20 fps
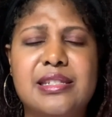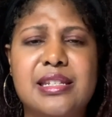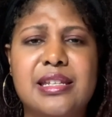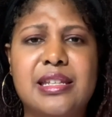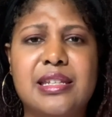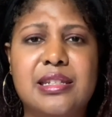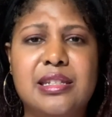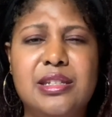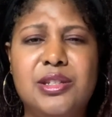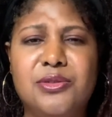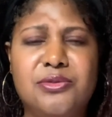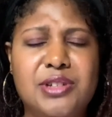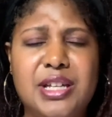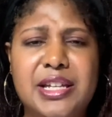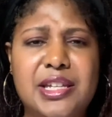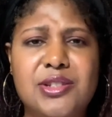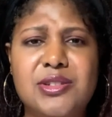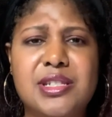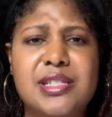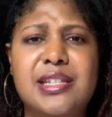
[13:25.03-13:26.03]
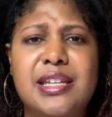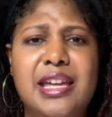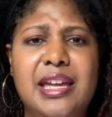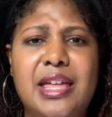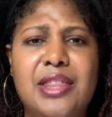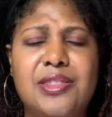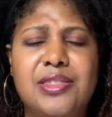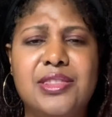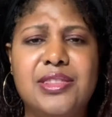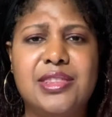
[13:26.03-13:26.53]
and you feel like you just
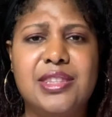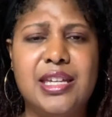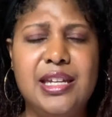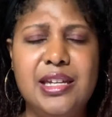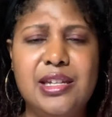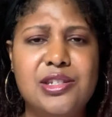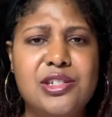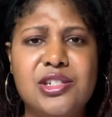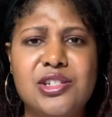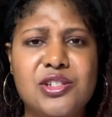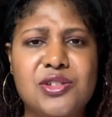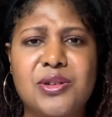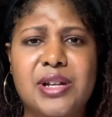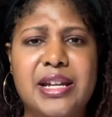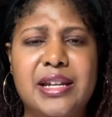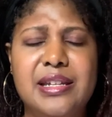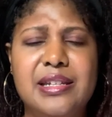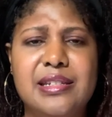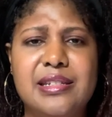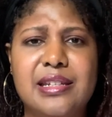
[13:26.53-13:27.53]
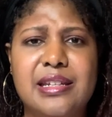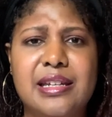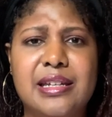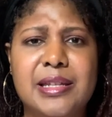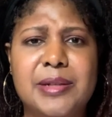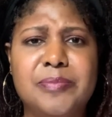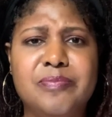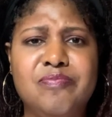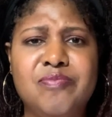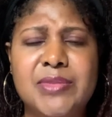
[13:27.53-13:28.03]
can't think straight.
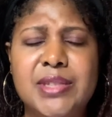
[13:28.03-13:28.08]
And